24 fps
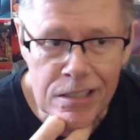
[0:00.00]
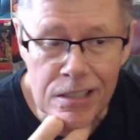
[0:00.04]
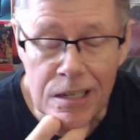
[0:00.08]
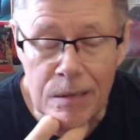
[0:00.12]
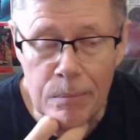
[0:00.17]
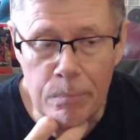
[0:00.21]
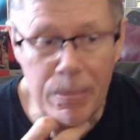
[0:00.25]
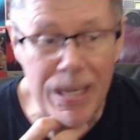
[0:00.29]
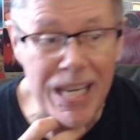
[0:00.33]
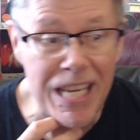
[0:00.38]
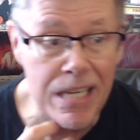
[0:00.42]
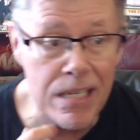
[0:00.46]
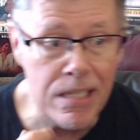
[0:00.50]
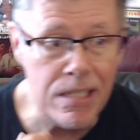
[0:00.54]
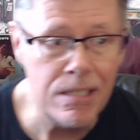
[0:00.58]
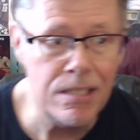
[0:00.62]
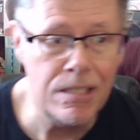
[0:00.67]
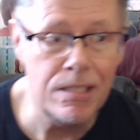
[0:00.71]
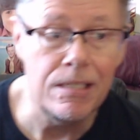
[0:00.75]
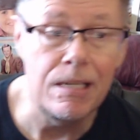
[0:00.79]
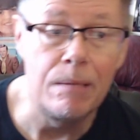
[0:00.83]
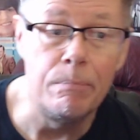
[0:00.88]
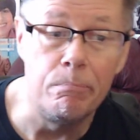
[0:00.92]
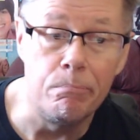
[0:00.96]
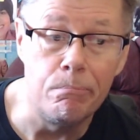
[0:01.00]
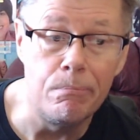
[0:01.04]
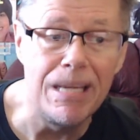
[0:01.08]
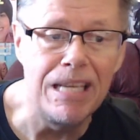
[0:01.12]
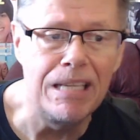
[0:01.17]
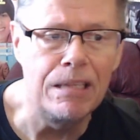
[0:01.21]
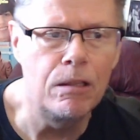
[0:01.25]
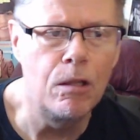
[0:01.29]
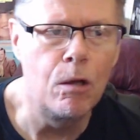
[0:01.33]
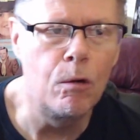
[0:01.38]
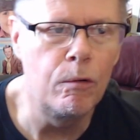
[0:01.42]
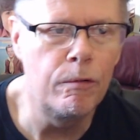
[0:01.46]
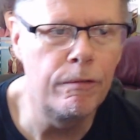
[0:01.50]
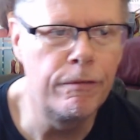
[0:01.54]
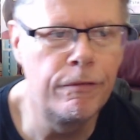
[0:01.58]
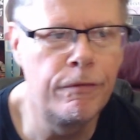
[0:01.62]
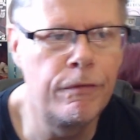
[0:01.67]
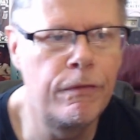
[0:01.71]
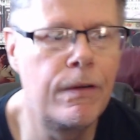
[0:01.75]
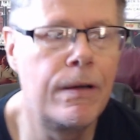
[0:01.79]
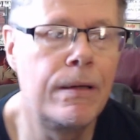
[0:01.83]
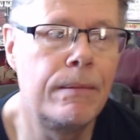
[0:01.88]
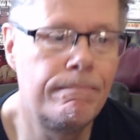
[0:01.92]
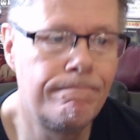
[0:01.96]
in peace, Meatloaf.
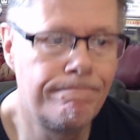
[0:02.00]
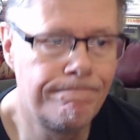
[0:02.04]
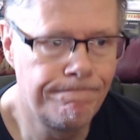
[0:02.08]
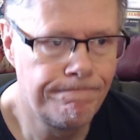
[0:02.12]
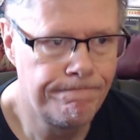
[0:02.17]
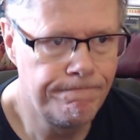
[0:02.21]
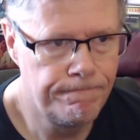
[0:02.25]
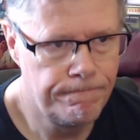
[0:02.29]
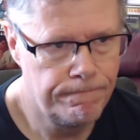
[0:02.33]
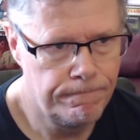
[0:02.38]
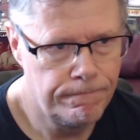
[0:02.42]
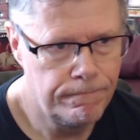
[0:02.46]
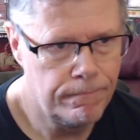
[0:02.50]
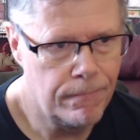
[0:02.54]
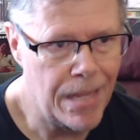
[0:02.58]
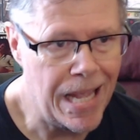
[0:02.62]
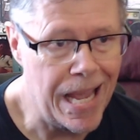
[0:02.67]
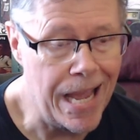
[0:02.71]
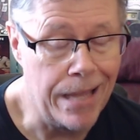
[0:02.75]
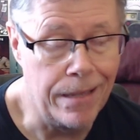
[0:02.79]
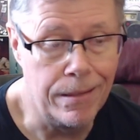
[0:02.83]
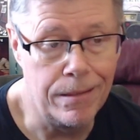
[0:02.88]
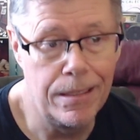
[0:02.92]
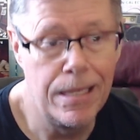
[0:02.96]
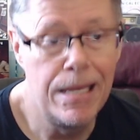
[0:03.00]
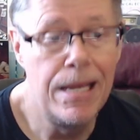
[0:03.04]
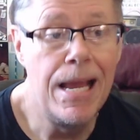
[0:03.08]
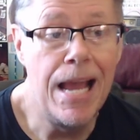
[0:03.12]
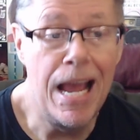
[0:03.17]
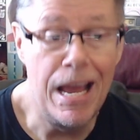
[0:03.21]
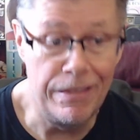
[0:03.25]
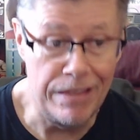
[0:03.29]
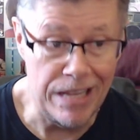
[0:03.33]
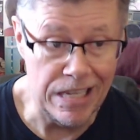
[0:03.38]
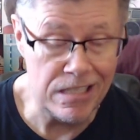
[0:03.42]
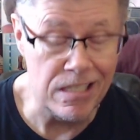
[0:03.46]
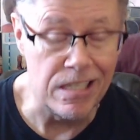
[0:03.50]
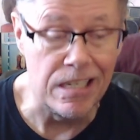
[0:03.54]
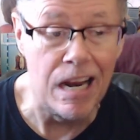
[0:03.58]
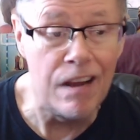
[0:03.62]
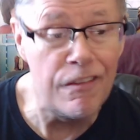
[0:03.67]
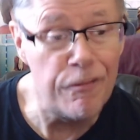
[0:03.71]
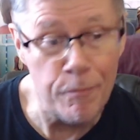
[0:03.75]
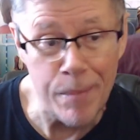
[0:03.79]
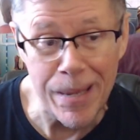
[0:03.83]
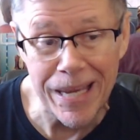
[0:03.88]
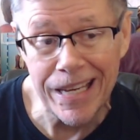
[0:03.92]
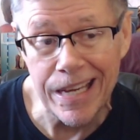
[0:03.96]
And that's enough
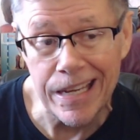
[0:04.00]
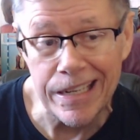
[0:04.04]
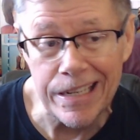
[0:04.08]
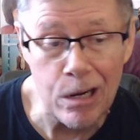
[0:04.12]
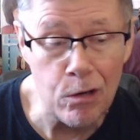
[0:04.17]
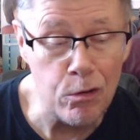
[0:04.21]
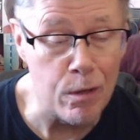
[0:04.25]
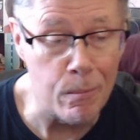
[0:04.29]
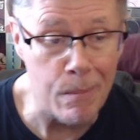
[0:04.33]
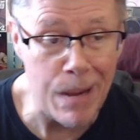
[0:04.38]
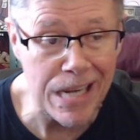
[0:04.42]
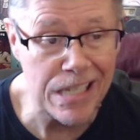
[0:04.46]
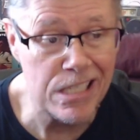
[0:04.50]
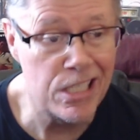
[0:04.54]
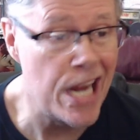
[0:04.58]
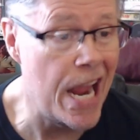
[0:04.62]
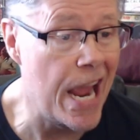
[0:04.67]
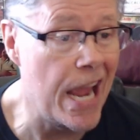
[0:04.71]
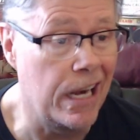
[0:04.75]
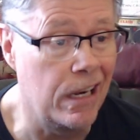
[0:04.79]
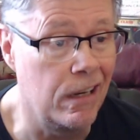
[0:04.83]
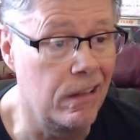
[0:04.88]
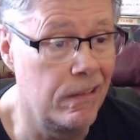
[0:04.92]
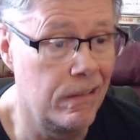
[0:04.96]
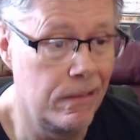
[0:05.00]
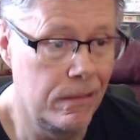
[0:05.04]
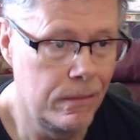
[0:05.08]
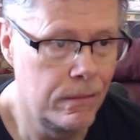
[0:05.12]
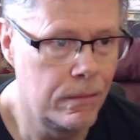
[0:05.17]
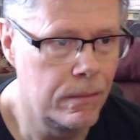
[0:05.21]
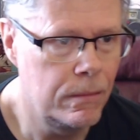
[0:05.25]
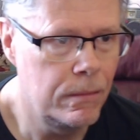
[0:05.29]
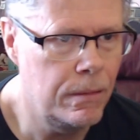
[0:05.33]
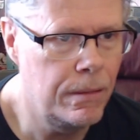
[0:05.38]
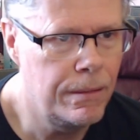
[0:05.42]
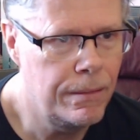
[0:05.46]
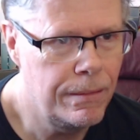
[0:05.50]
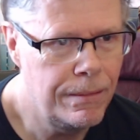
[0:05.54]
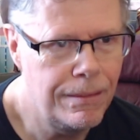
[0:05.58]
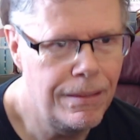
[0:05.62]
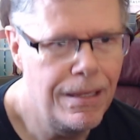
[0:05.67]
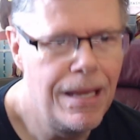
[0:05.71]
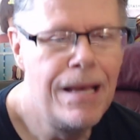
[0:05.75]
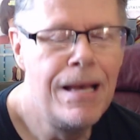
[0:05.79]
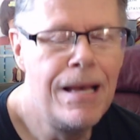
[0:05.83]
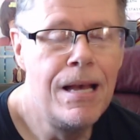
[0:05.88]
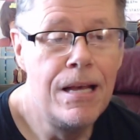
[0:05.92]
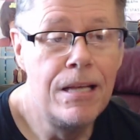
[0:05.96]
making out of my channel.
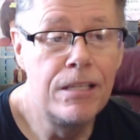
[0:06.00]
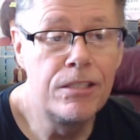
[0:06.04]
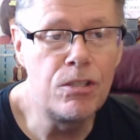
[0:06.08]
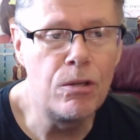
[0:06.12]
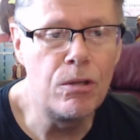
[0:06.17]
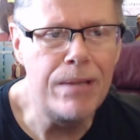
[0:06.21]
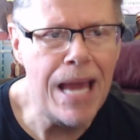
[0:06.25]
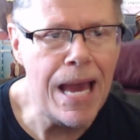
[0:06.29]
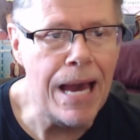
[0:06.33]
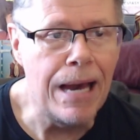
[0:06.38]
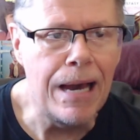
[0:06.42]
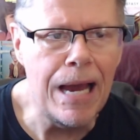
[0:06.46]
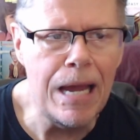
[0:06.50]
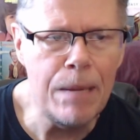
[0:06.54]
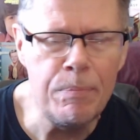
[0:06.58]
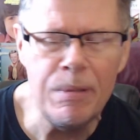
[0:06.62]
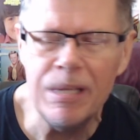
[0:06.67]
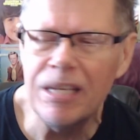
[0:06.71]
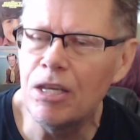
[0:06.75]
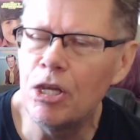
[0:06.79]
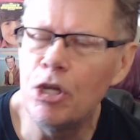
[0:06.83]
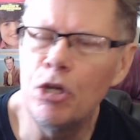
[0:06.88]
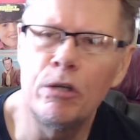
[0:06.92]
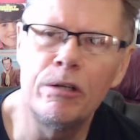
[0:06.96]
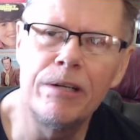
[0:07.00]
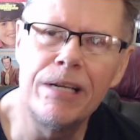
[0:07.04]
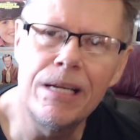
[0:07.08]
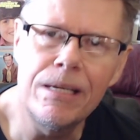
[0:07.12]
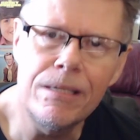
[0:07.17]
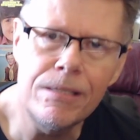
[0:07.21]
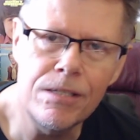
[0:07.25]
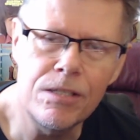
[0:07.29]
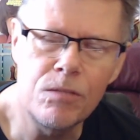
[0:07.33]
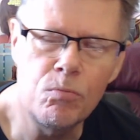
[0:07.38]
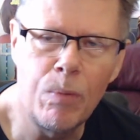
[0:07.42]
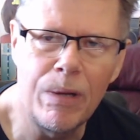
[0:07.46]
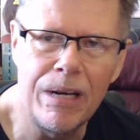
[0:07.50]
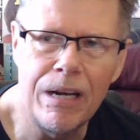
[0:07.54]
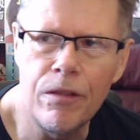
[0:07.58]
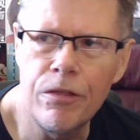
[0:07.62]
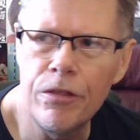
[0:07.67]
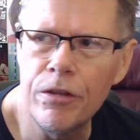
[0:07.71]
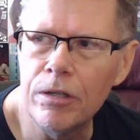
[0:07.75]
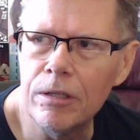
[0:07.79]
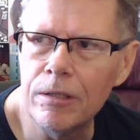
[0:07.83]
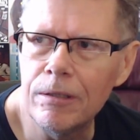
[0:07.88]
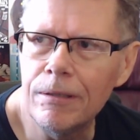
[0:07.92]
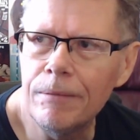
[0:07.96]
So yeah, I'd be curious what
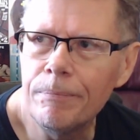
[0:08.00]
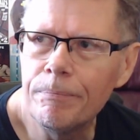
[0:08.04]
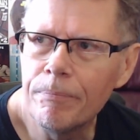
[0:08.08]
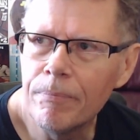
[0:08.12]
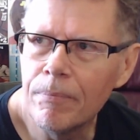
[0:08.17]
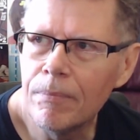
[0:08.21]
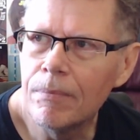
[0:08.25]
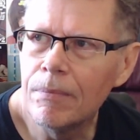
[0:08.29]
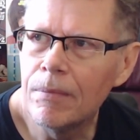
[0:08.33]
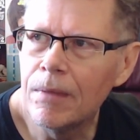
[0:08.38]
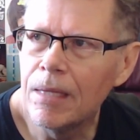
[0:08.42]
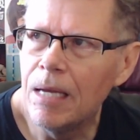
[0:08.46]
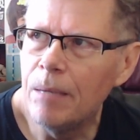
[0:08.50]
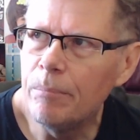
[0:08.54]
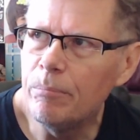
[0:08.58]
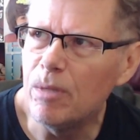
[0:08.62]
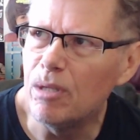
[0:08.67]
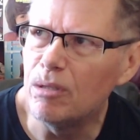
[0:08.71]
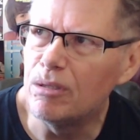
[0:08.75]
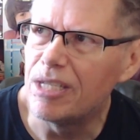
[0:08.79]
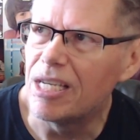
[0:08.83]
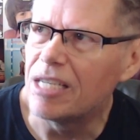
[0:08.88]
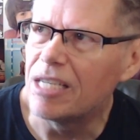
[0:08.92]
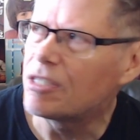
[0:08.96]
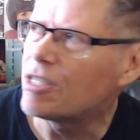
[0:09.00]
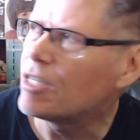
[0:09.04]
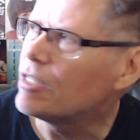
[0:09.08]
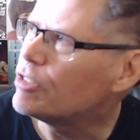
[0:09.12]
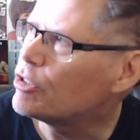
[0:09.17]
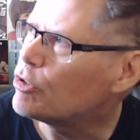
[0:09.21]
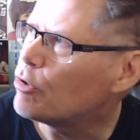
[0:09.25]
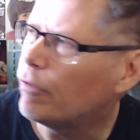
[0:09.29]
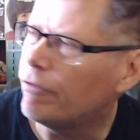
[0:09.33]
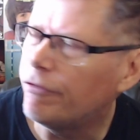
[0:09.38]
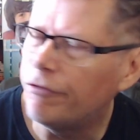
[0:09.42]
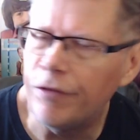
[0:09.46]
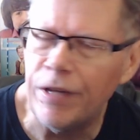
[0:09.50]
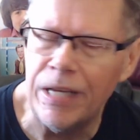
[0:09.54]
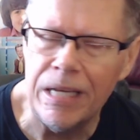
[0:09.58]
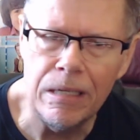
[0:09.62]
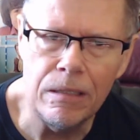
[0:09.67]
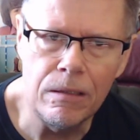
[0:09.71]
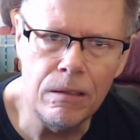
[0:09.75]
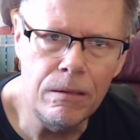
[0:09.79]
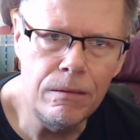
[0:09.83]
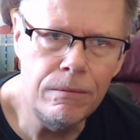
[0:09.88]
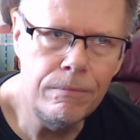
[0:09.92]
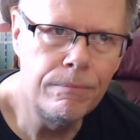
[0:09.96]
other musicians you
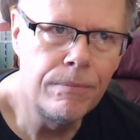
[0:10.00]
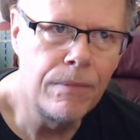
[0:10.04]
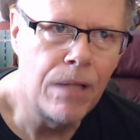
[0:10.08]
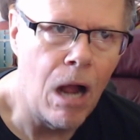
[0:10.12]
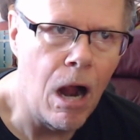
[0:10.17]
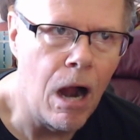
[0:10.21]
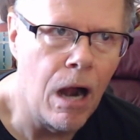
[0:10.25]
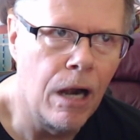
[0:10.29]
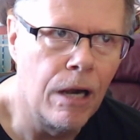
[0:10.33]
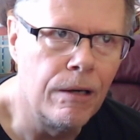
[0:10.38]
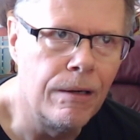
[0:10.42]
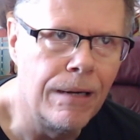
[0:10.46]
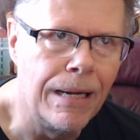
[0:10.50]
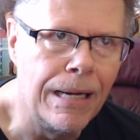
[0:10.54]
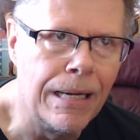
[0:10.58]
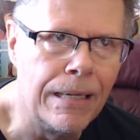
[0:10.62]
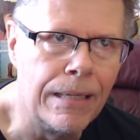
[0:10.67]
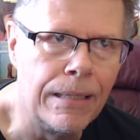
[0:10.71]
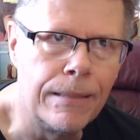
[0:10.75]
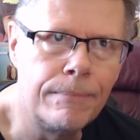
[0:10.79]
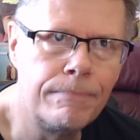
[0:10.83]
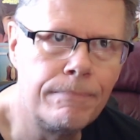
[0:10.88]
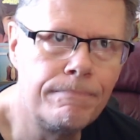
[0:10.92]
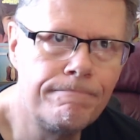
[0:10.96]
feel are